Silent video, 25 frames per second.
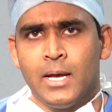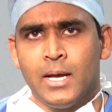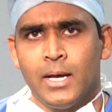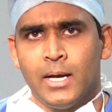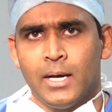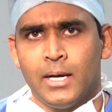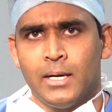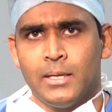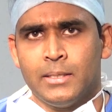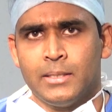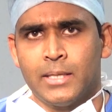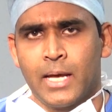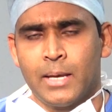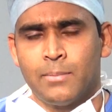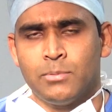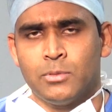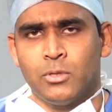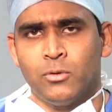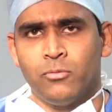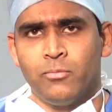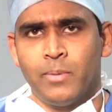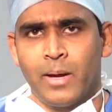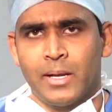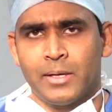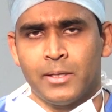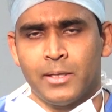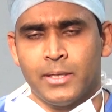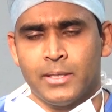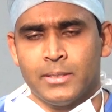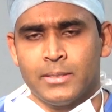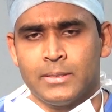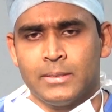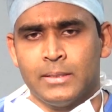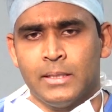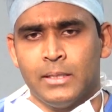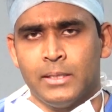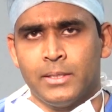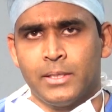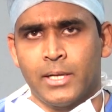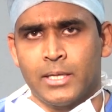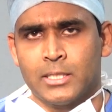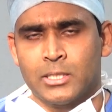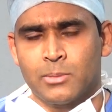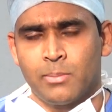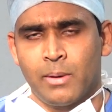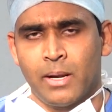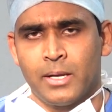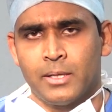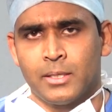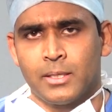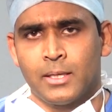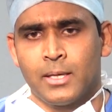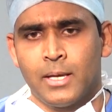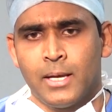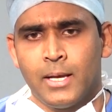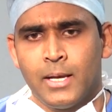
uh, types of pancreas uh, transplant.